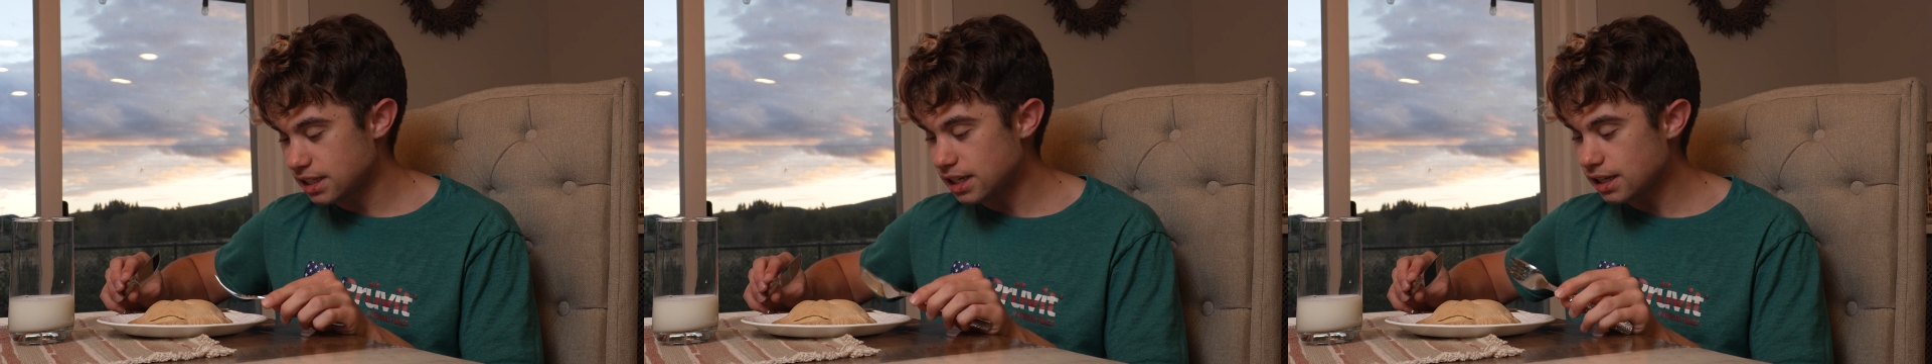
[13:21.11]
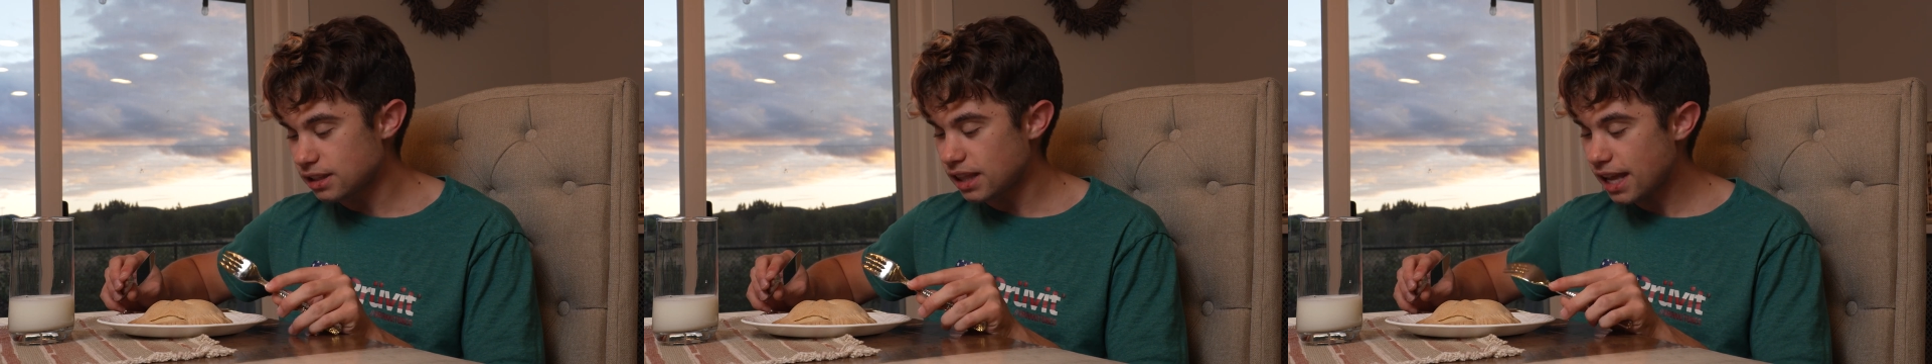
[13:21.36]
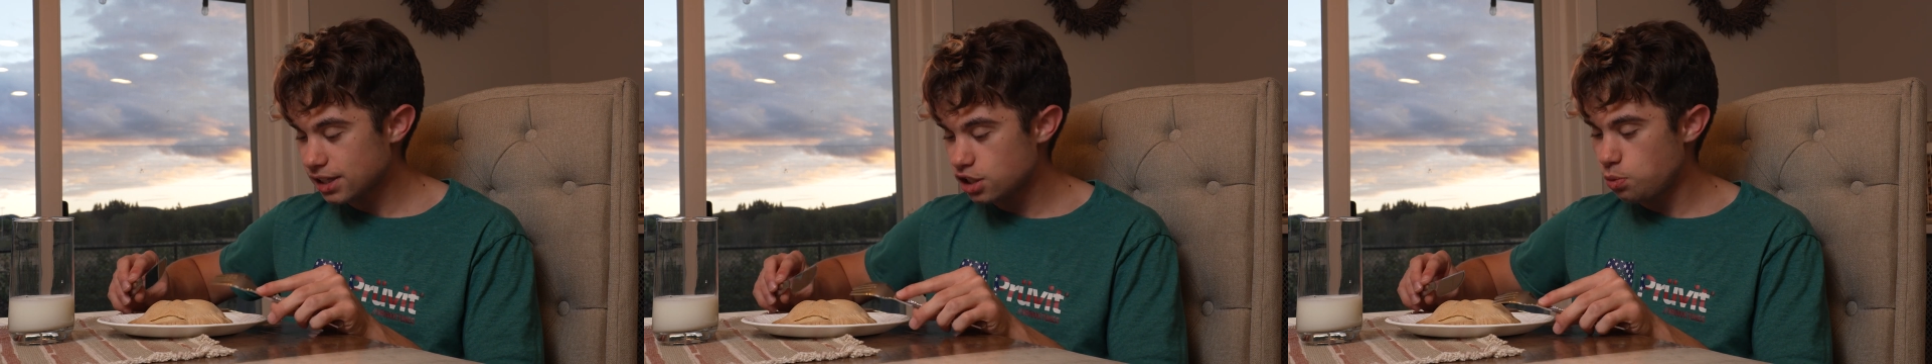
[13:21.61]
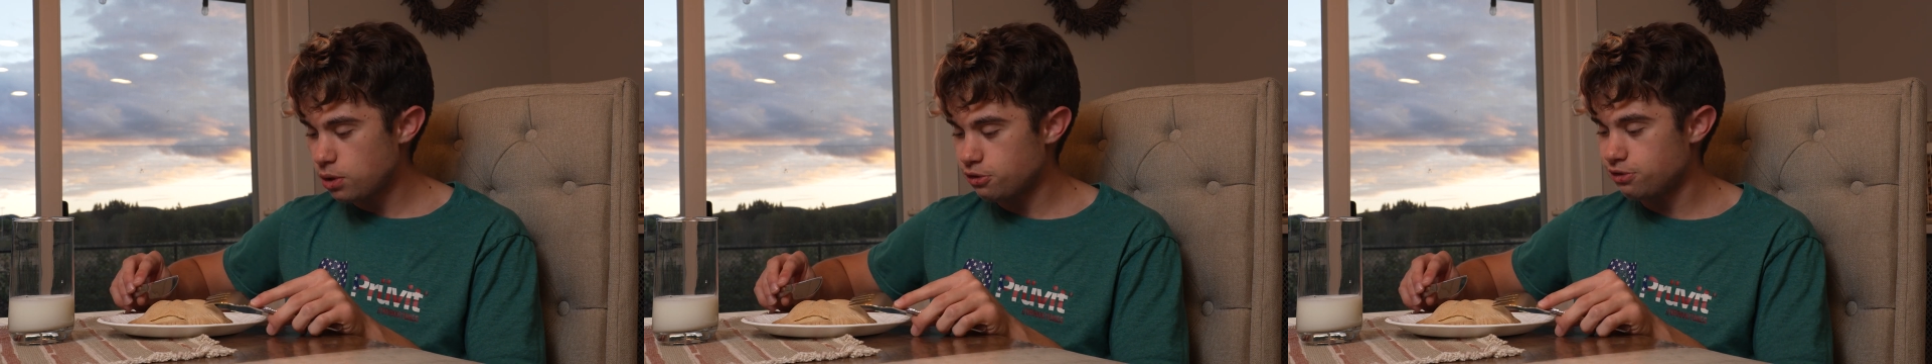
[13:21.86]
neglect
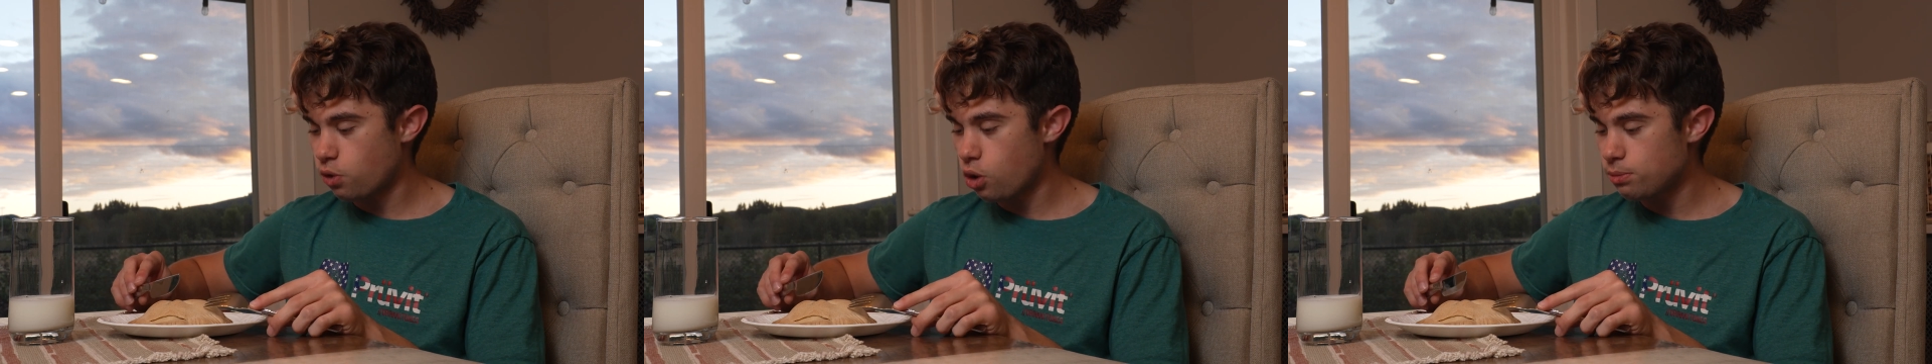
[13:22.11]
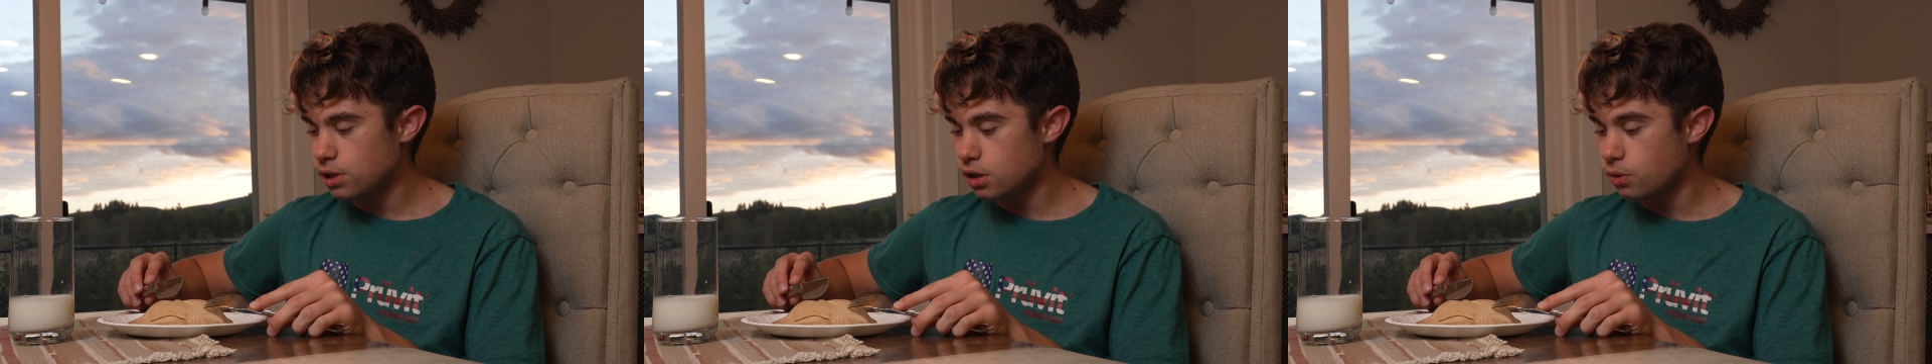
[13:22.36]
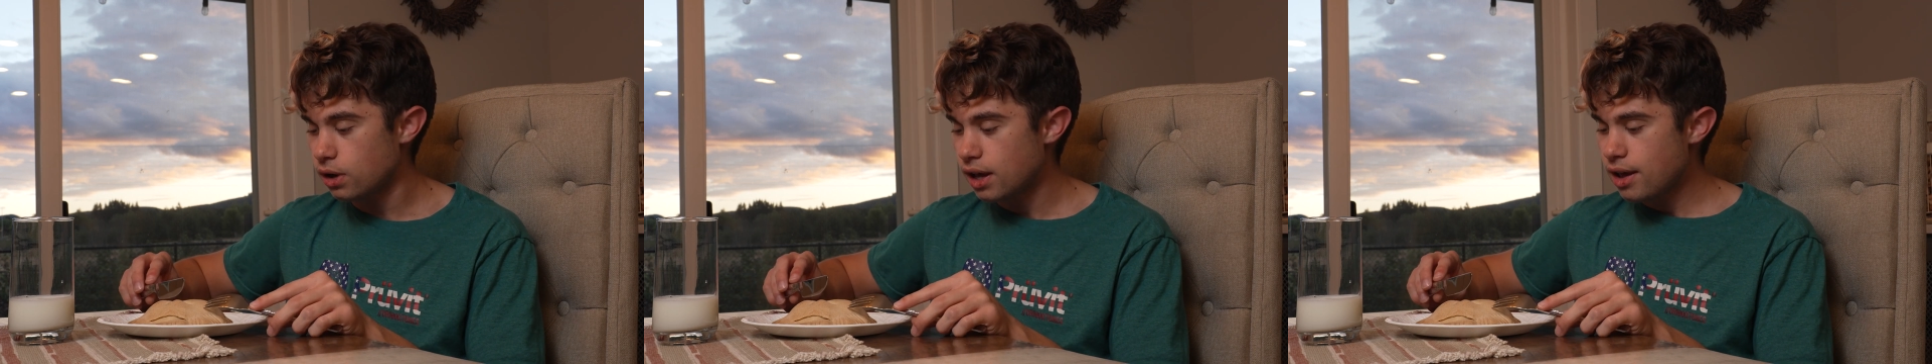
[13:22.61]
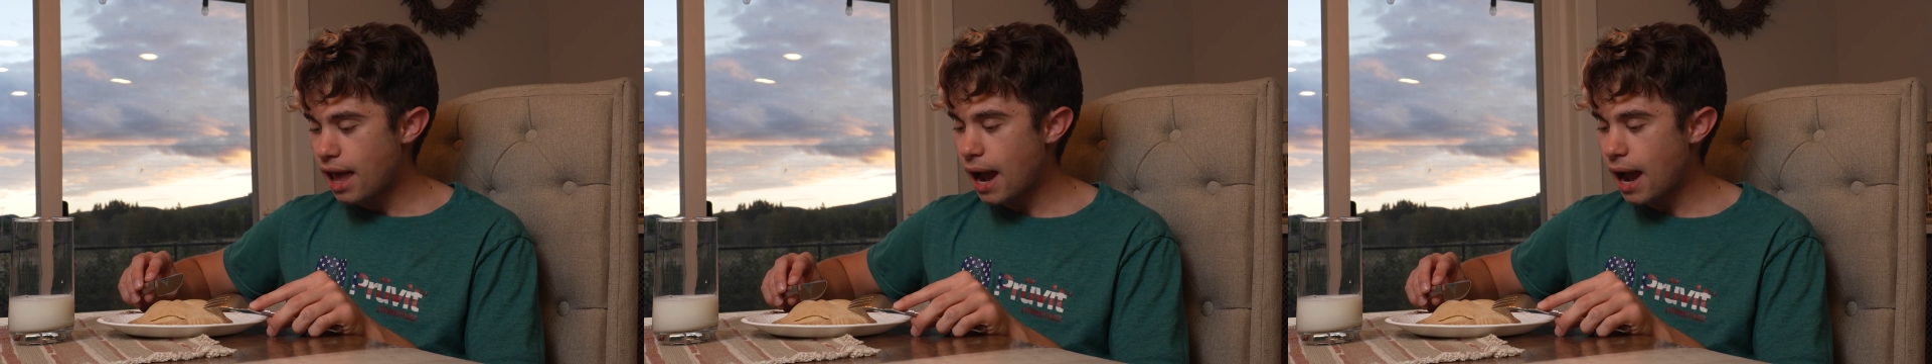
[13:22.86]
to inform you